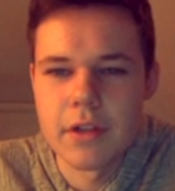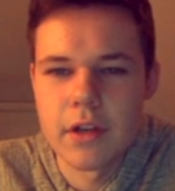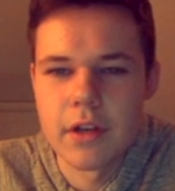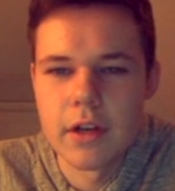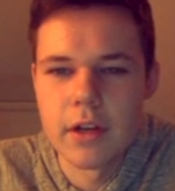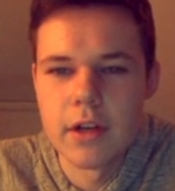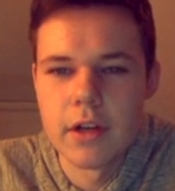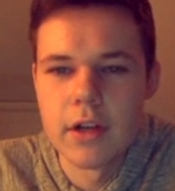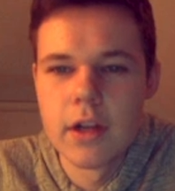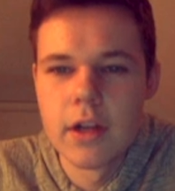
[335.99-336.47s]

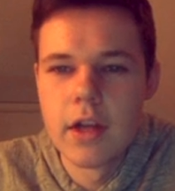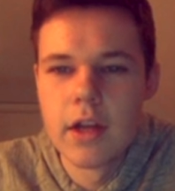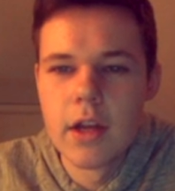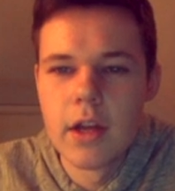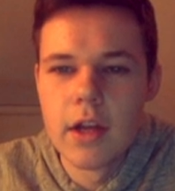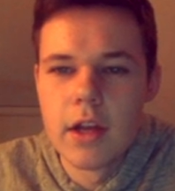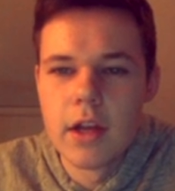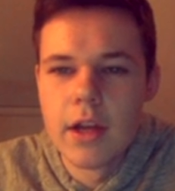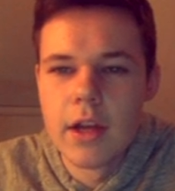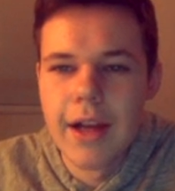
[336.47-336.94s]

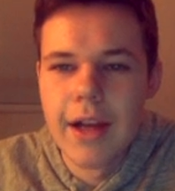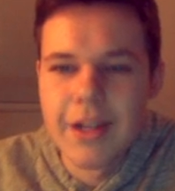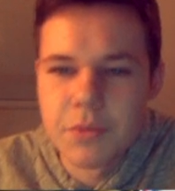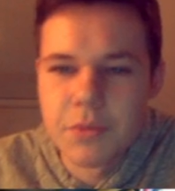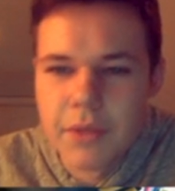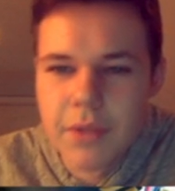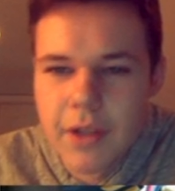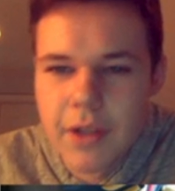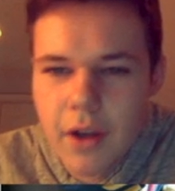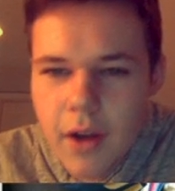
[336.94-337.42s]

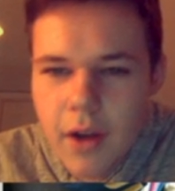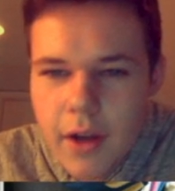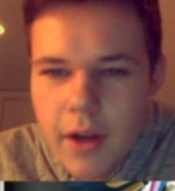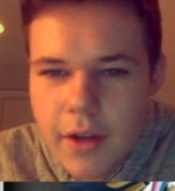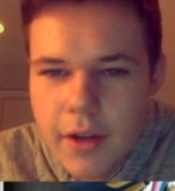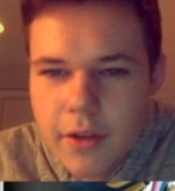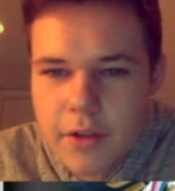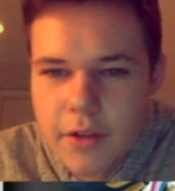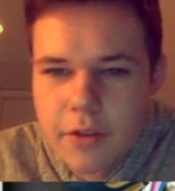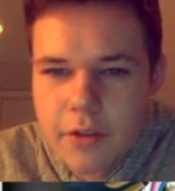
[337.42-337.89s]
As we
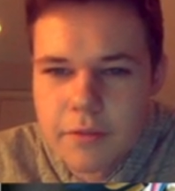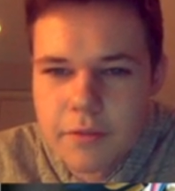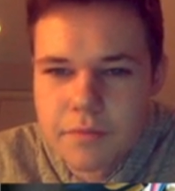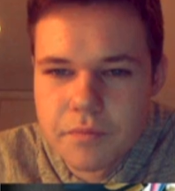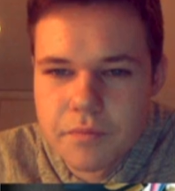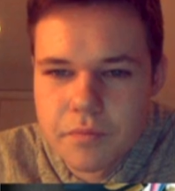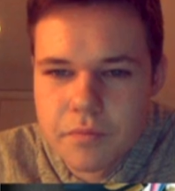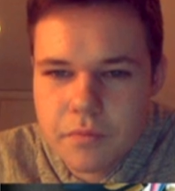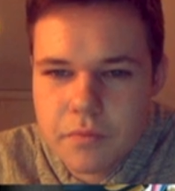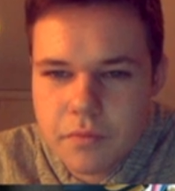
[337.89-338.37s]
got,
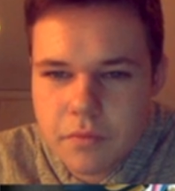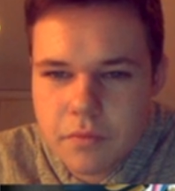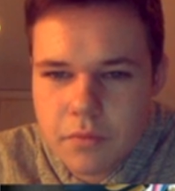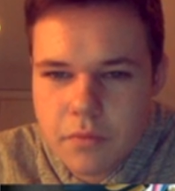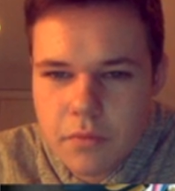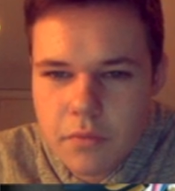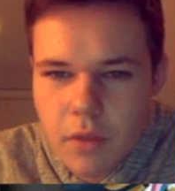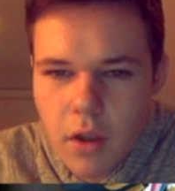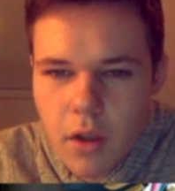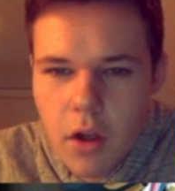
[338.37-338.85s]

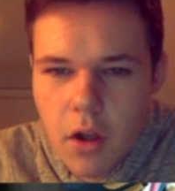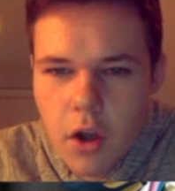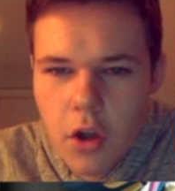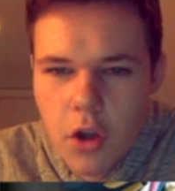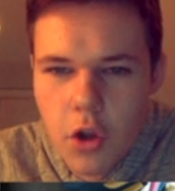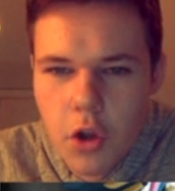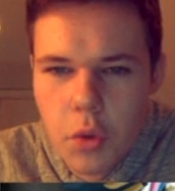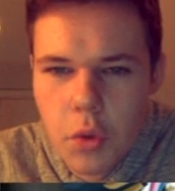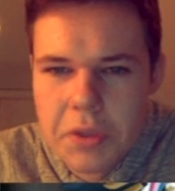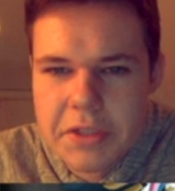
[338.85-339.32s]

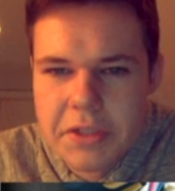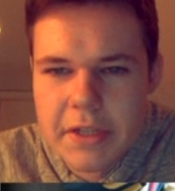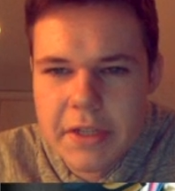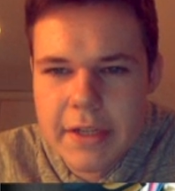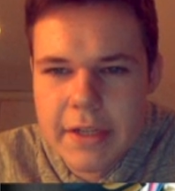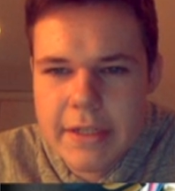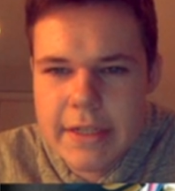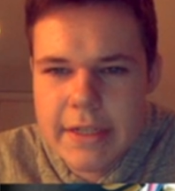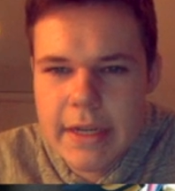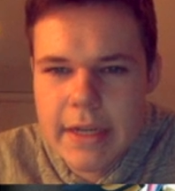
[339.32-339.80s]
who is it?